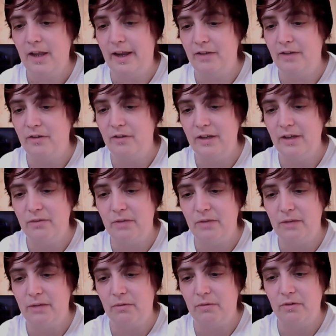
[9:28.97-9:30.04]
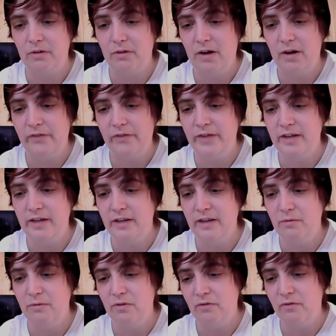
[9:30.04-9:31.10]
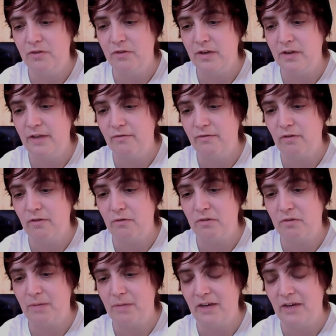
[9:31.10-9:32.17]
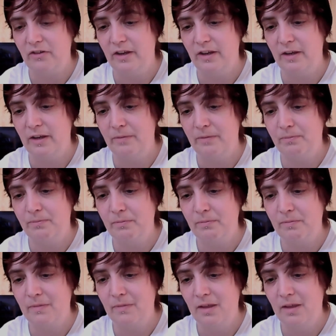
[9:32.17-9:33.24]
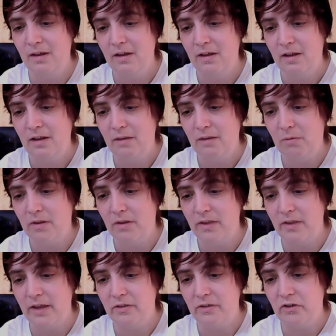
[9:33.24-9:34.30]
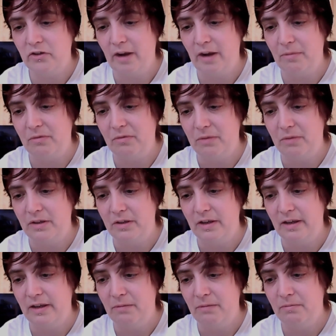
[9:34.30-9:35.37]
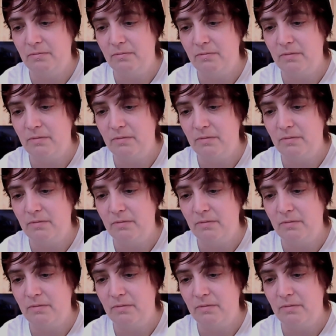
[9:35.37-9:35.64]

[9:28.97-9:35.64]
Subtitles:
So that's what that was. So RVD was obviously frog splashing one of the other chaps from the team.